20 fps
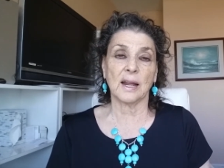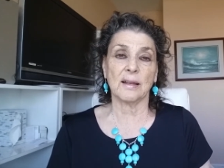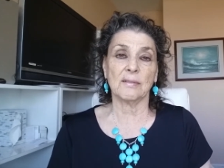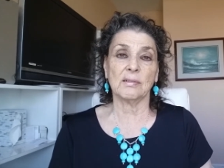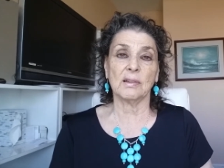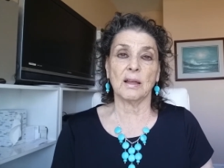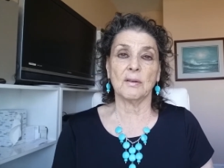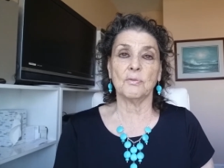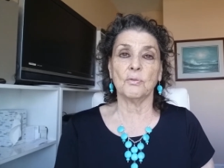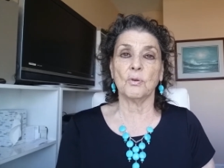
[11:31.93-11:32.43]
I
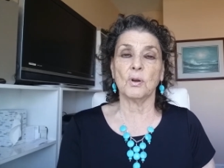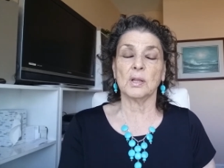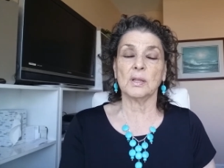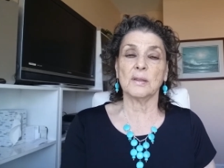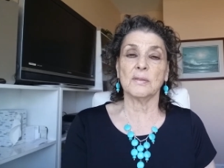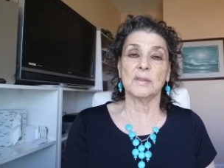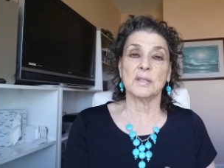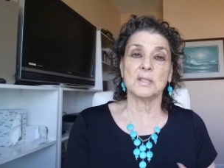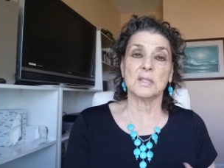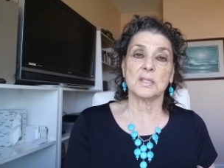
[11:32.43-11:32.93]
love all
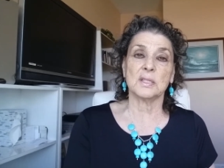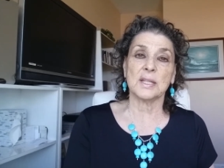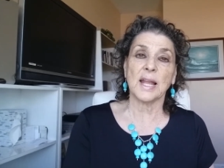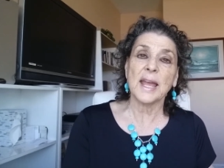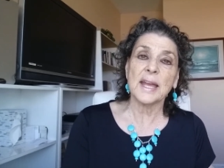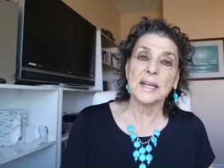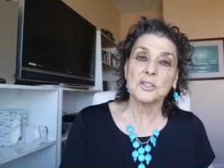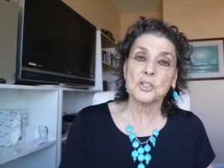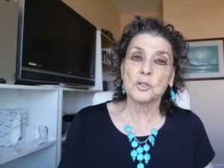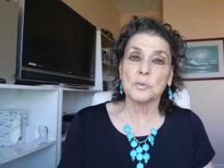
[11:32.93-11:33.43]
of this
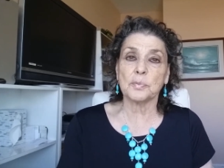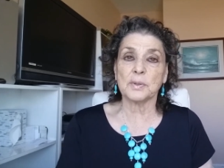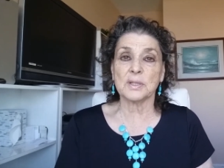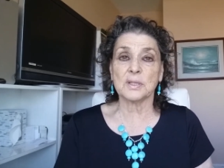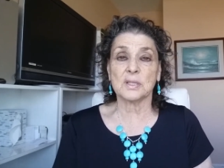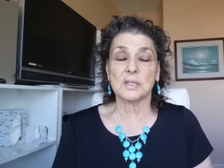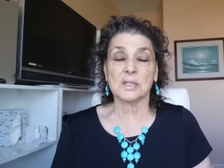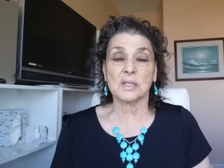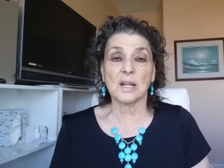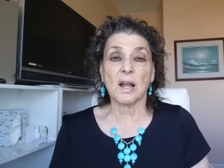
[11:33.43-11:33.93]
tangible
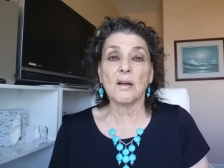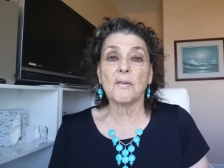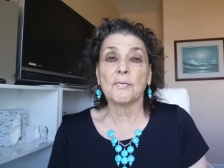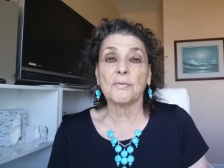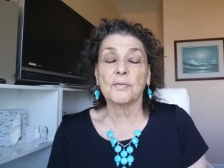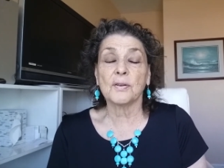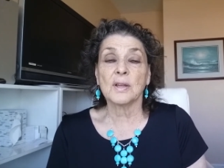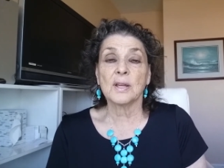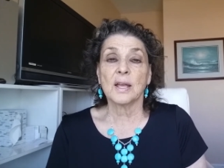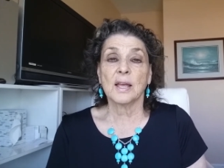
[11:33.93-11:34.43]

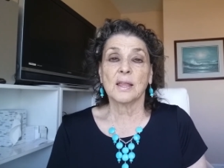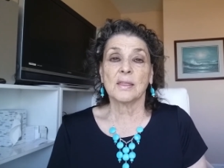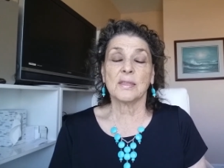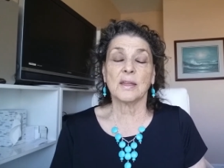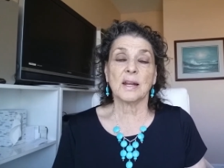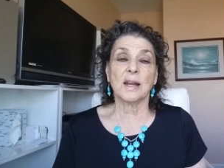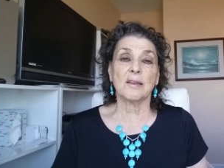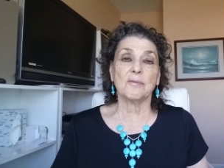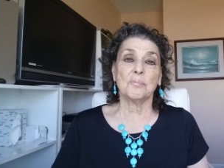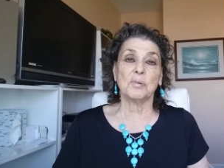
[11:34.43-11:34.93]
stuff
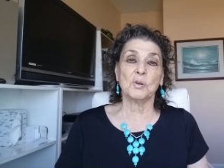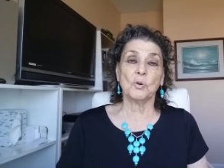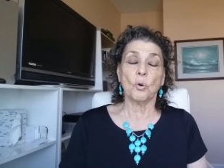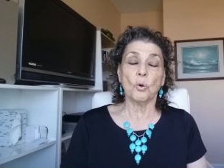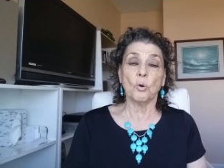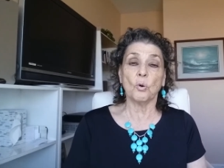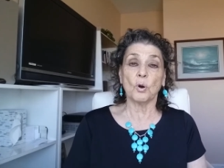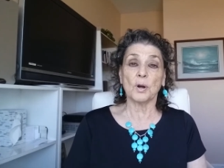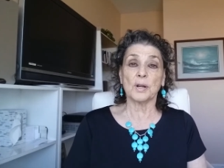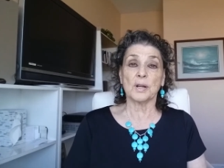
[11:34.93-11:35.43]
that I've been
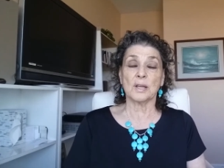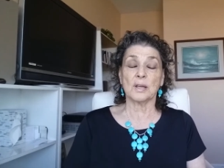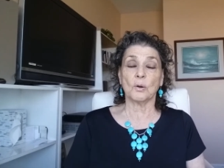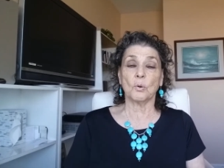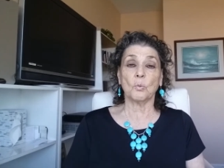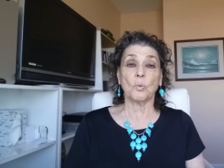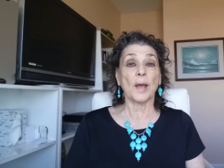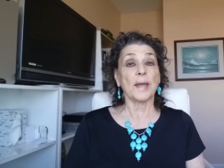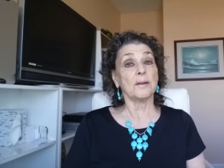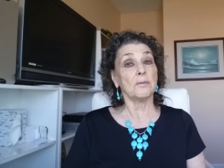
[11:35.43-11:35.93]
hoarding
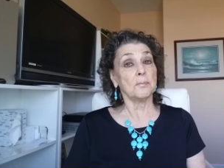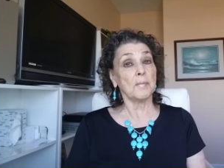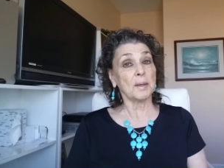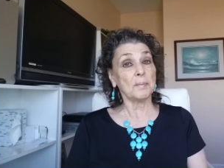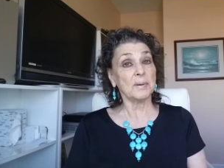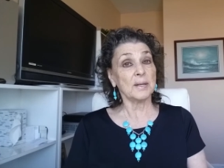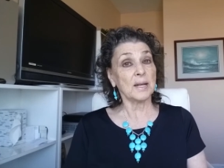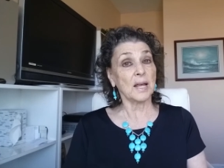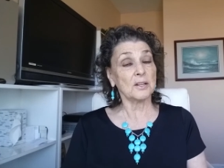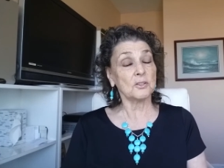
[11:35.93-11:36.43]
away, or
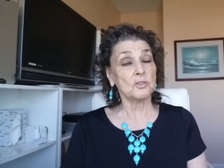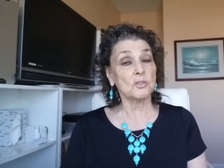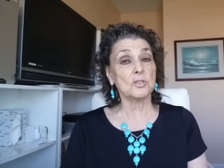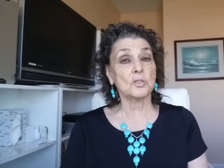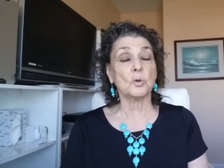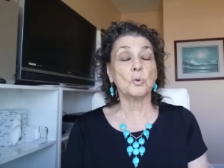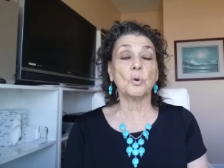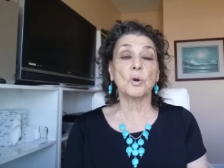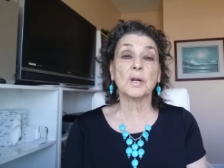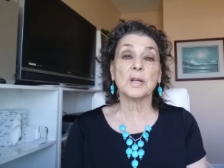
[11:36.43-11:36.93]
maybe not
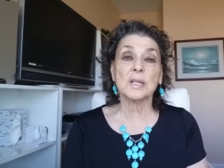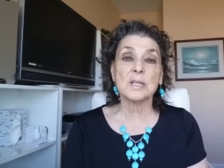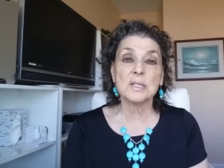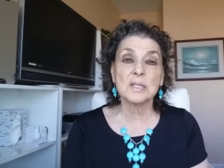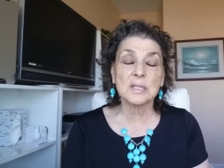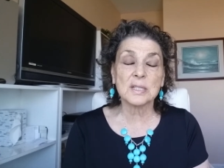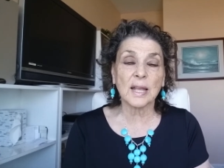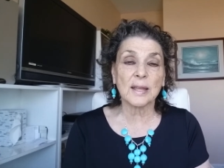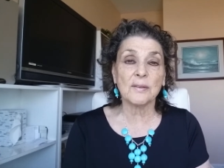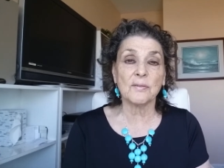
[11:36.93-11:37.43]
just hoarding,
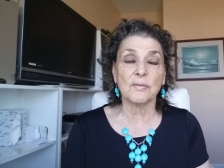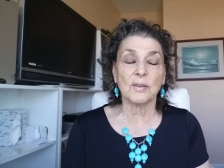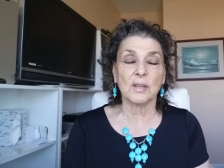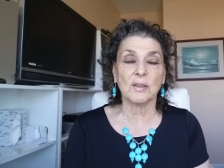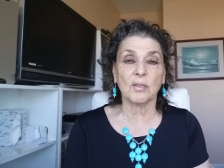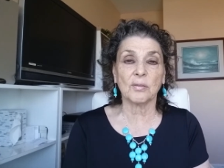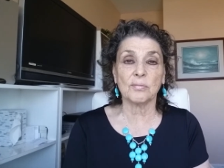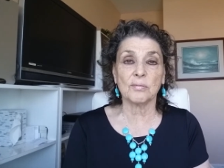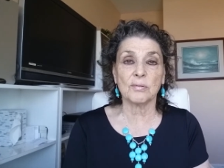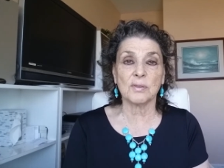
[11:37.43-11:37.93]

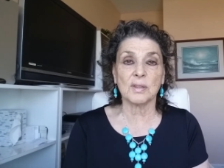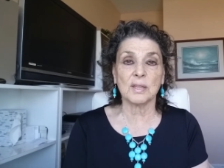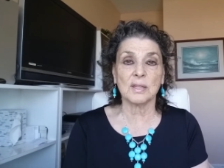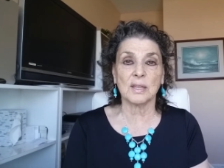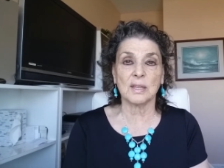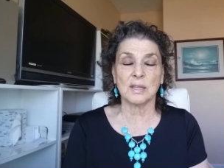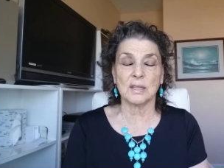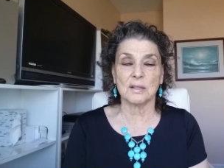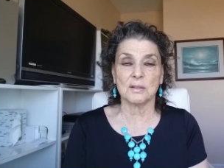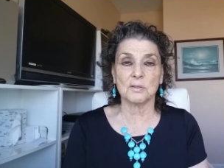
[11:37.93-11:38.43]
saving through the
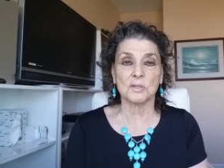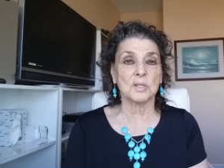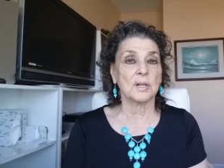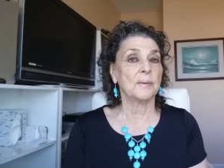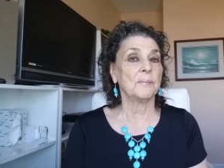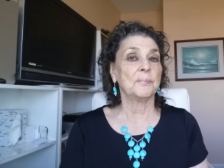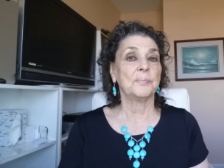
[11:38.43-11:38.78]
years.